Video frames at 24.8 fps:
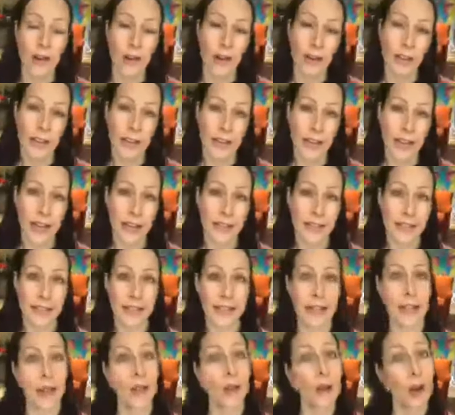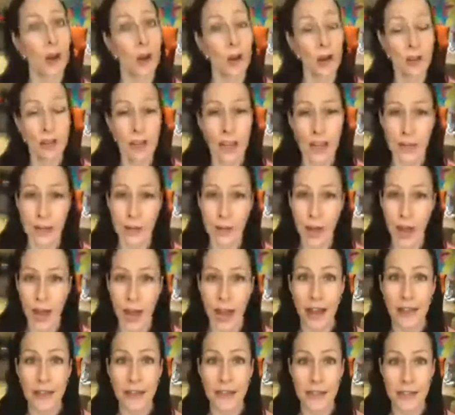or the next day or that you
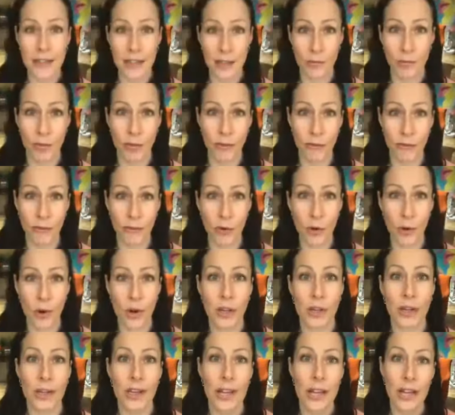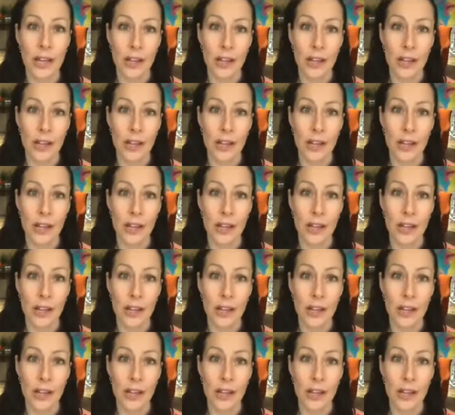had the day before,